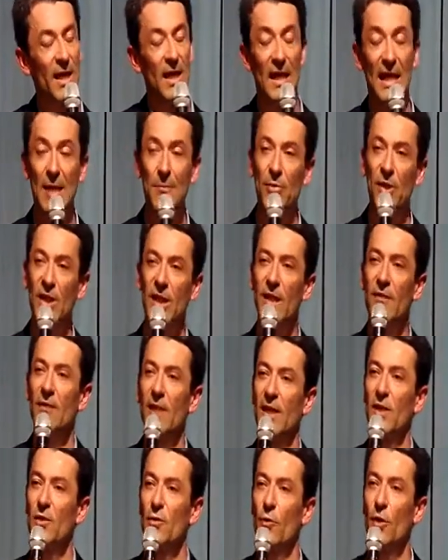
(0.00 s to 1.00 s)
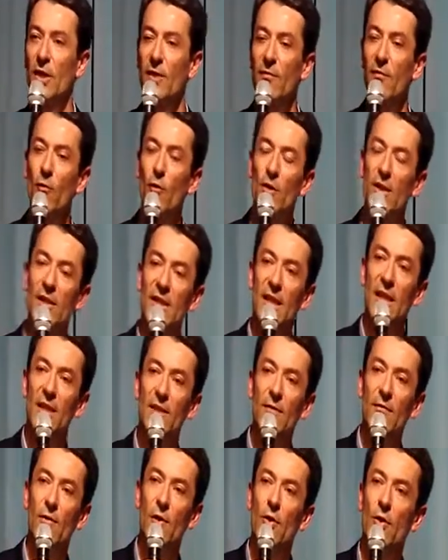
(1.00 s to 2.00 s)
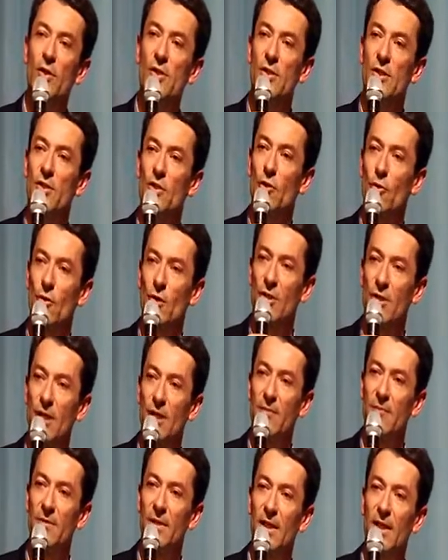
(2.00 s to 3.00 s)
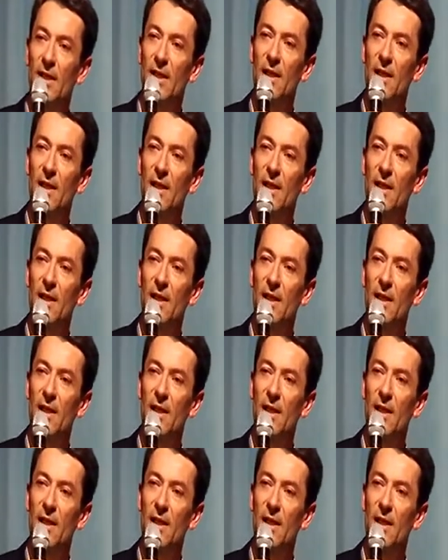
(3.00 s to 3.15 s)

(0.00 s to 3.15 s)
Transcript: And I believe that in 2014, the voters in Georgia